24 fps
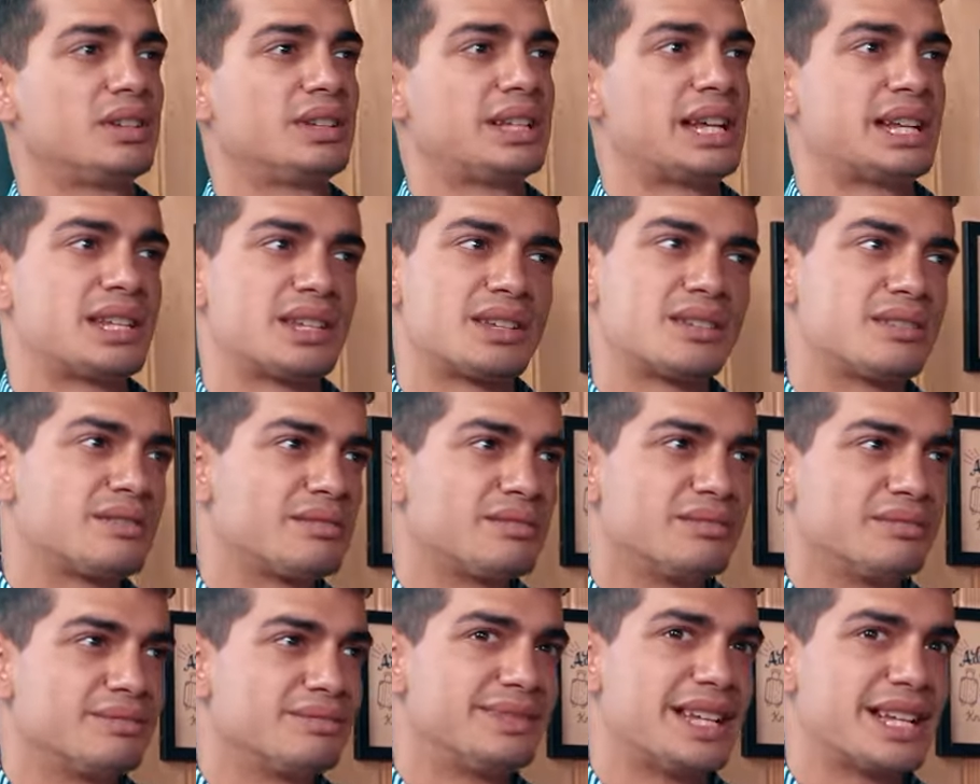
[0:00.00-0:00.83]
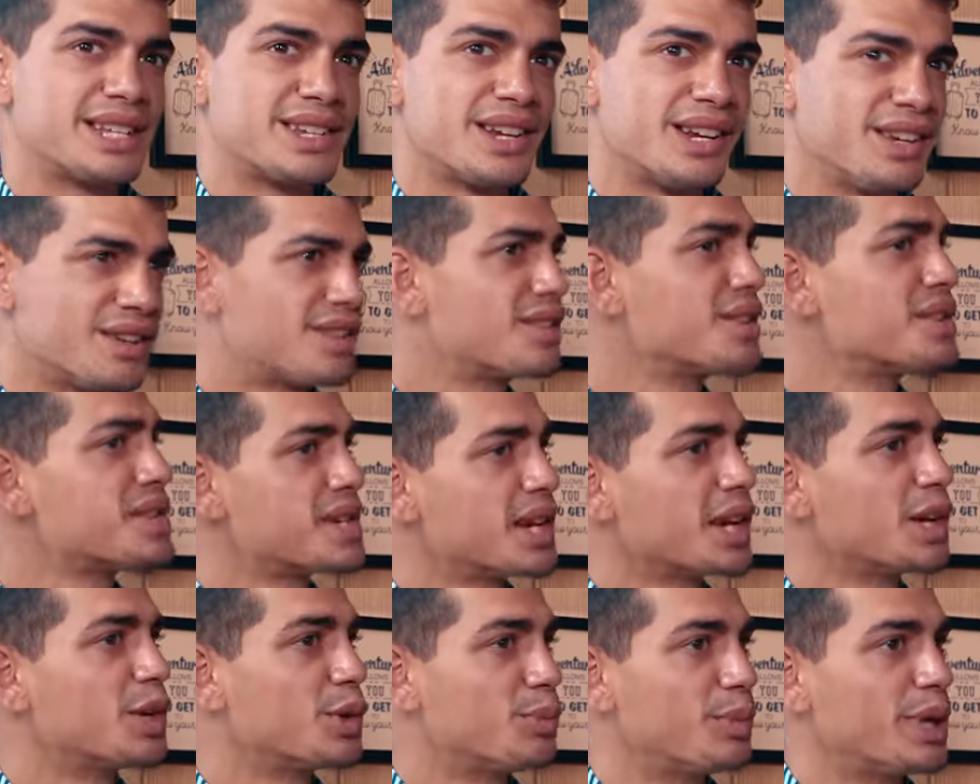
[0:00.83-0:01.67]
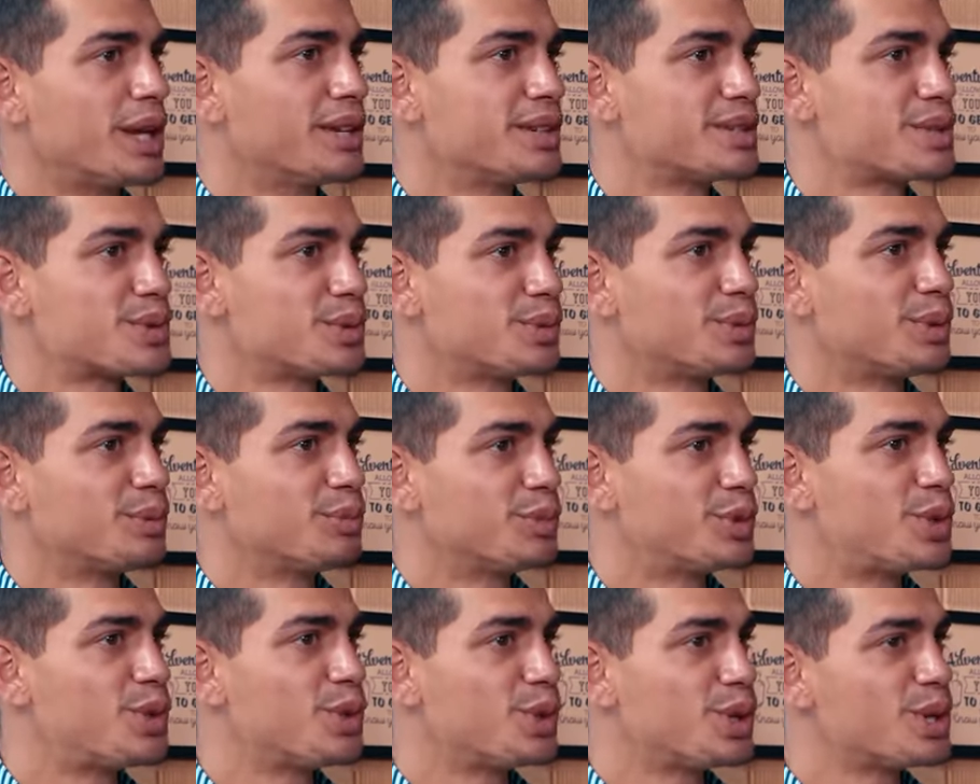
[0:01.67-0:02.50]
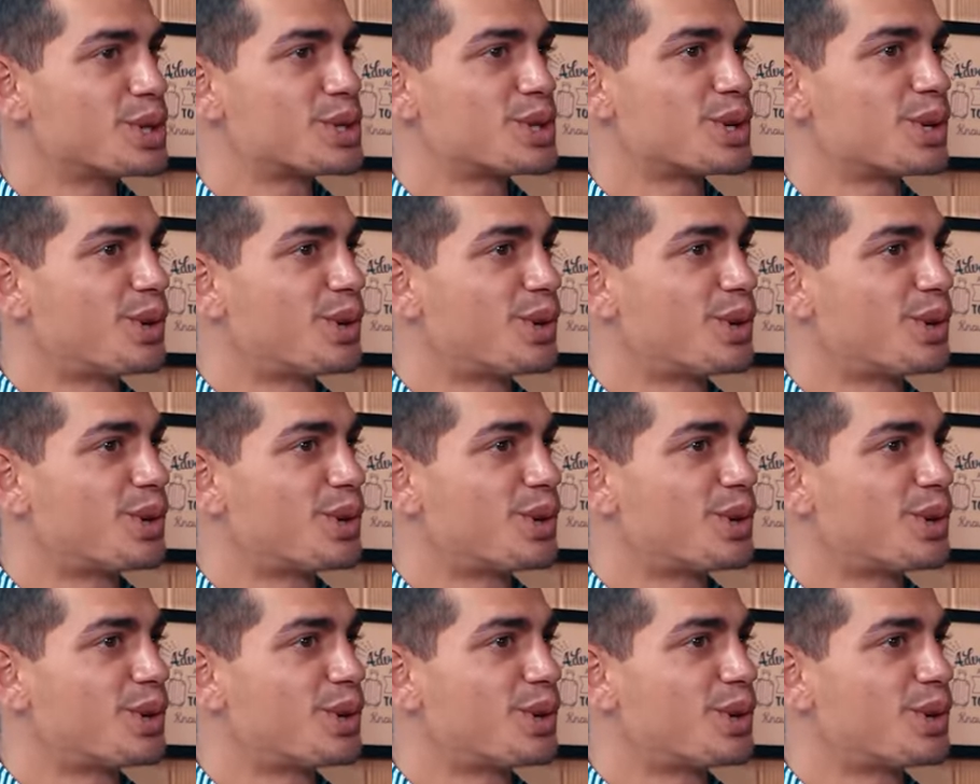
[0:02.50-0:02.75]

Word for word: that's that's interesting to me so i'm curious okay.